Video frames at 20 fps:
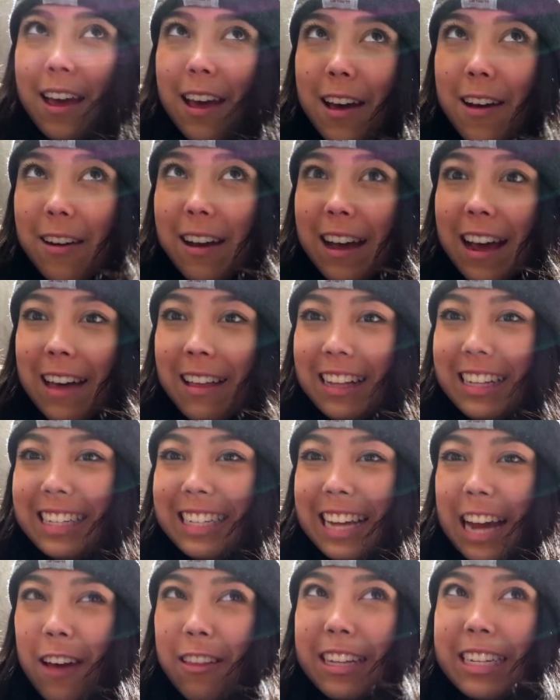Okay, let's
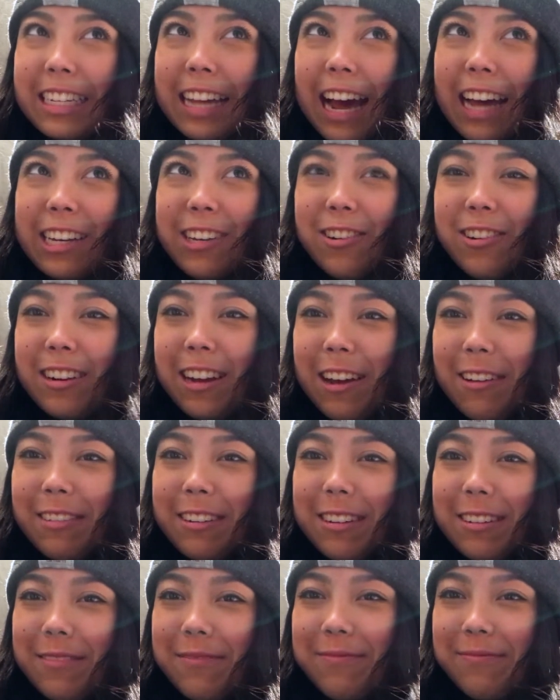see how this guy turned out.